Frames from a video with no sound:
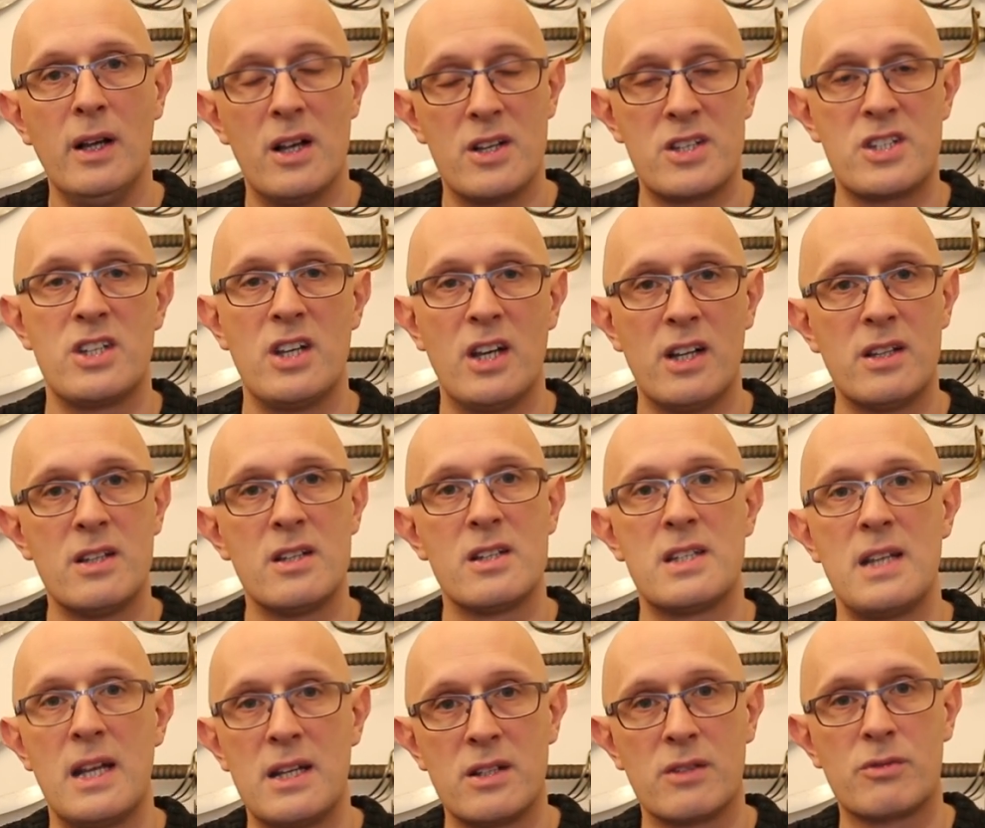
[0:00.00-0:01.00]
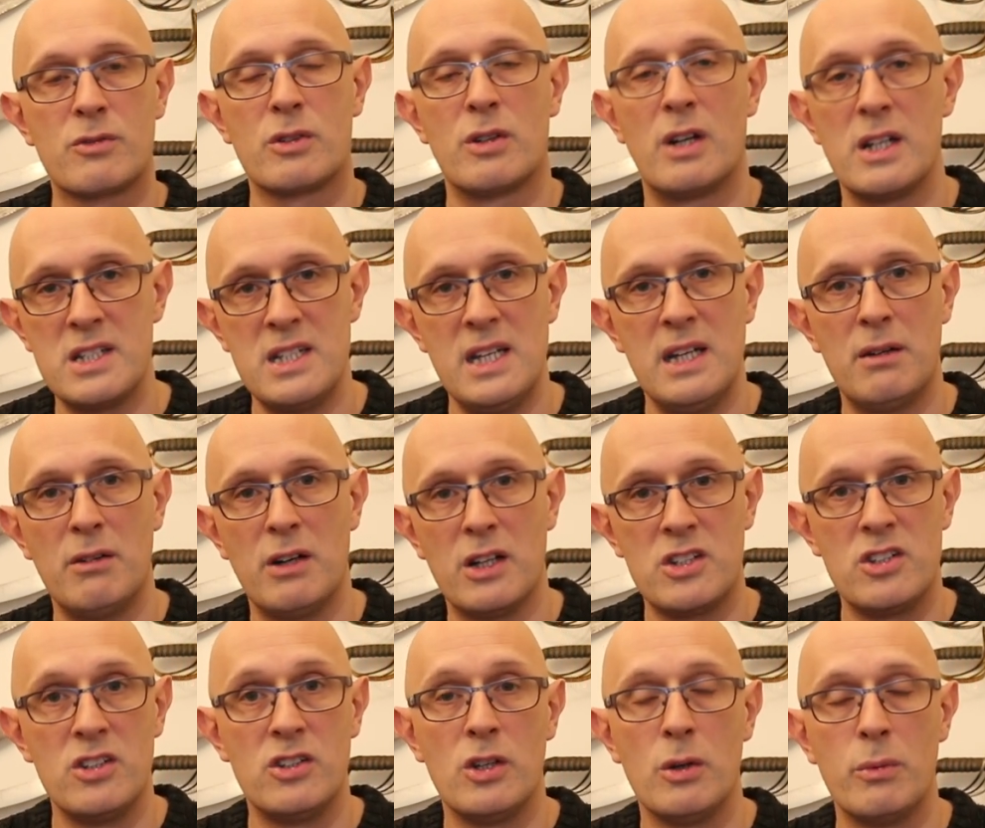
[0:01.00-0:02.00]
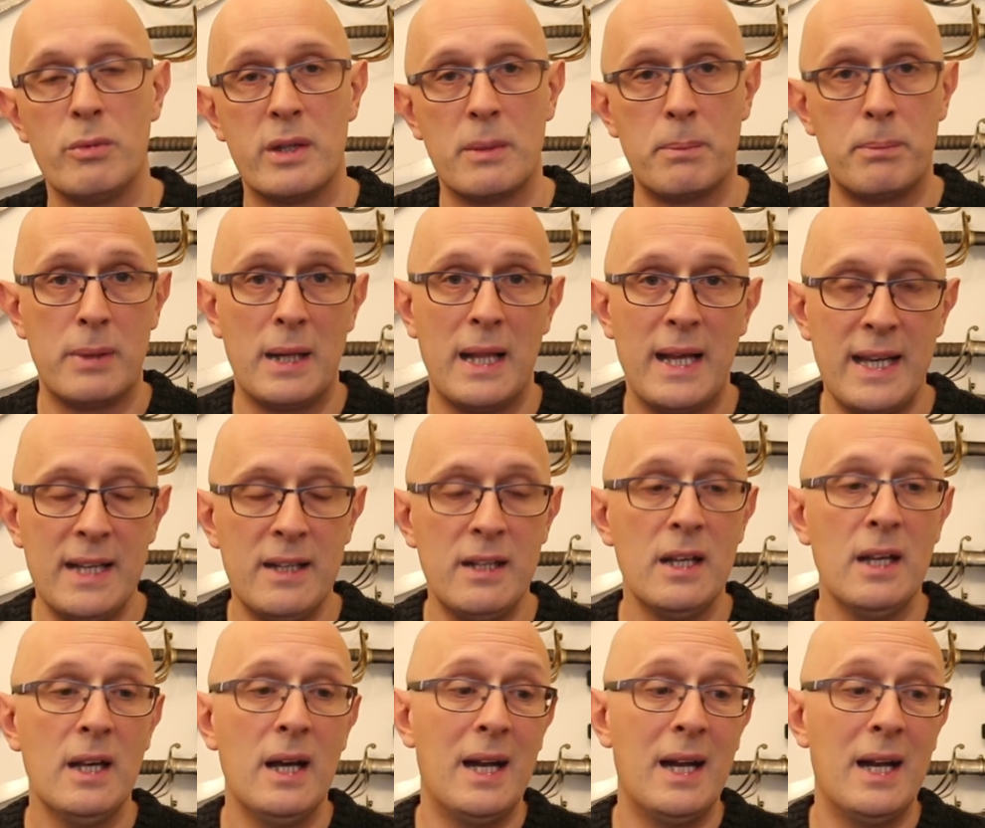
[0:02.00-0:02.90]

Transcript: a certain set of criteria to do with the blade,